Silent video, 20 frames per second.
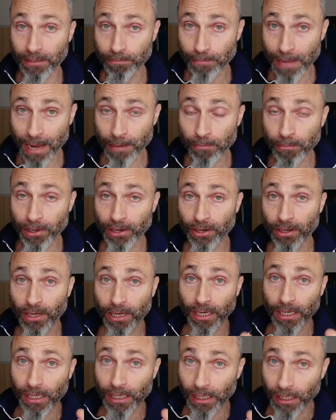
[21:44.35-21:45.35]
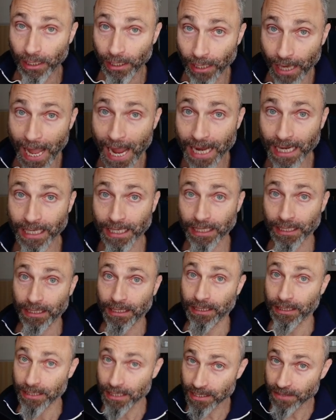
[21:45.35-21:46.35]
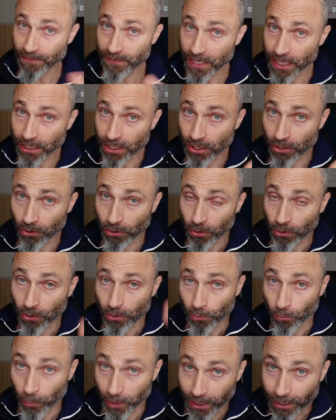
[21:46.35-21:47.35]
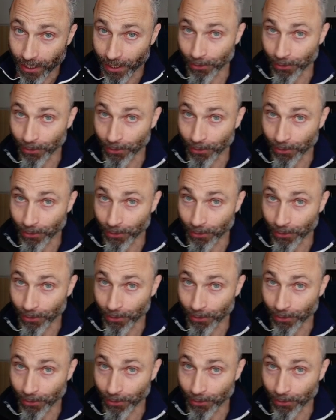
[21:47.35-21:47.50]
remember like this video with,